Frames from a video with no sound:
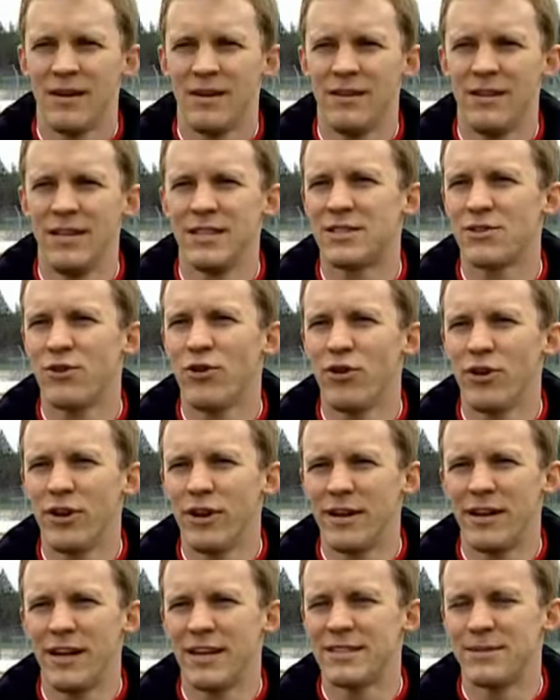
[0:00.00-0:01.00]
This corner
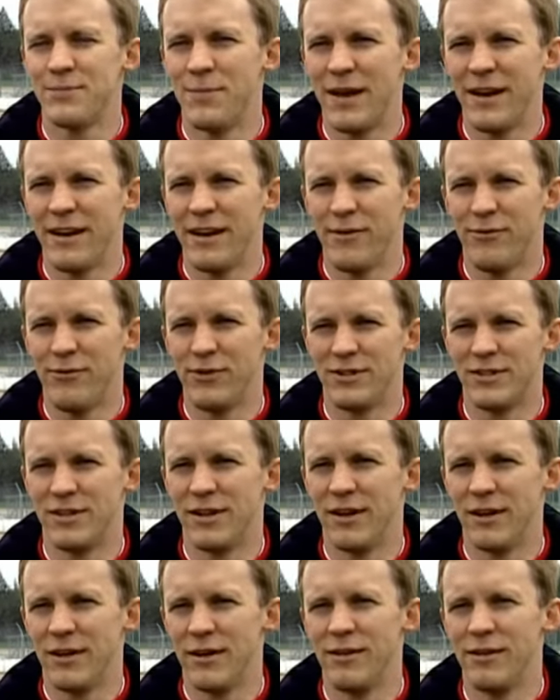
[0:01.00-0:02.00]
doesn't matter if it's
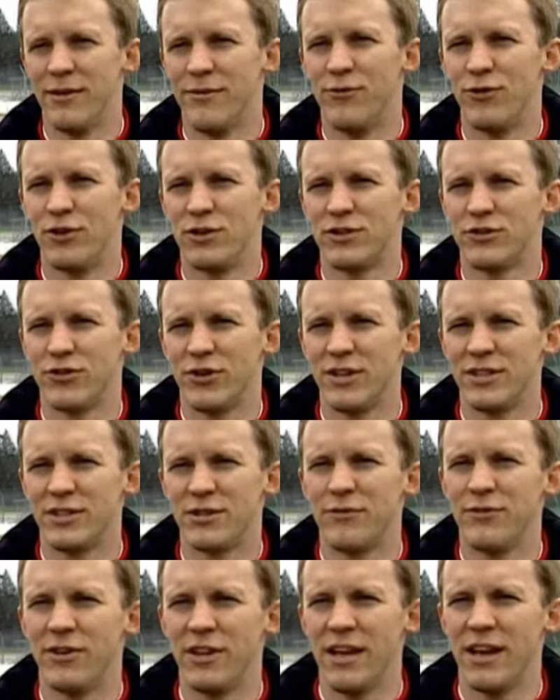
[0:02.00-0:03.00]
uh, the first race
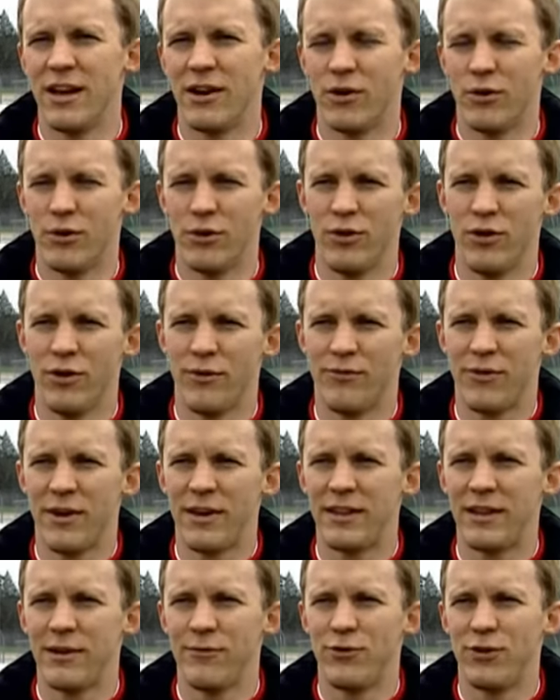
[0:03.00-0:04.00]
of the year or you're
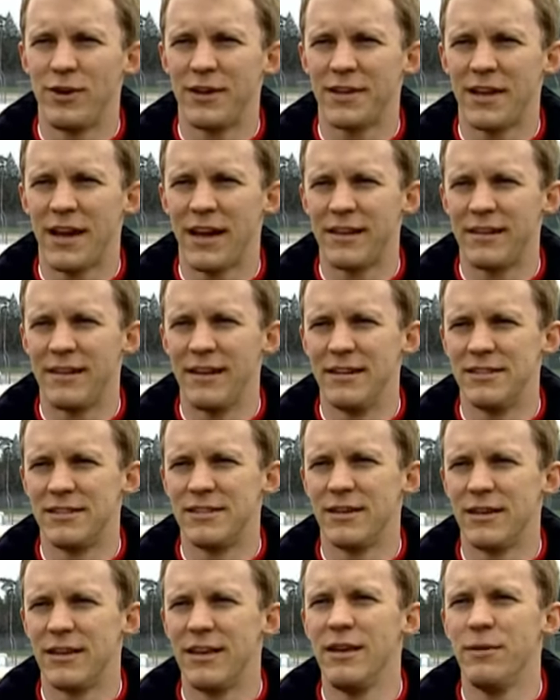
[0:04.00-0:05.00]
fighting for the title. It's
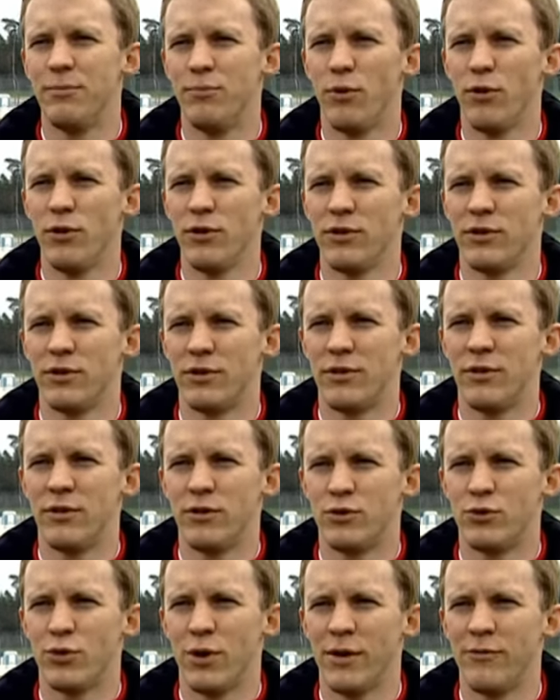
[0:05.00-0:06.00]
a key point uh,
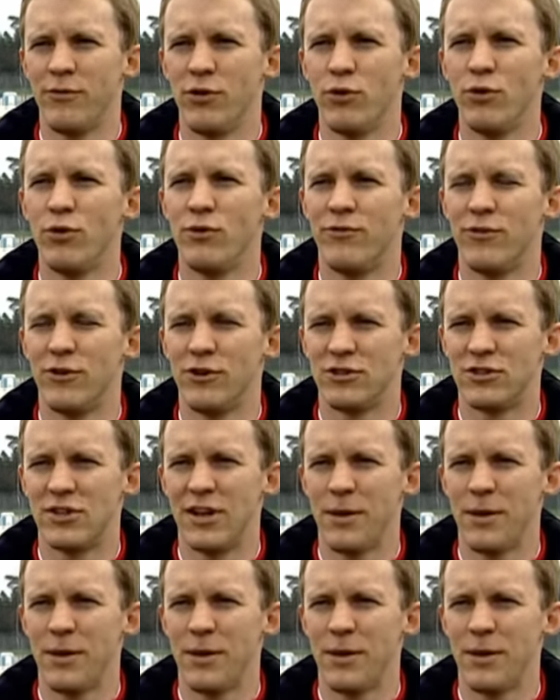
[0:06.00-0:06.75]
to have a good first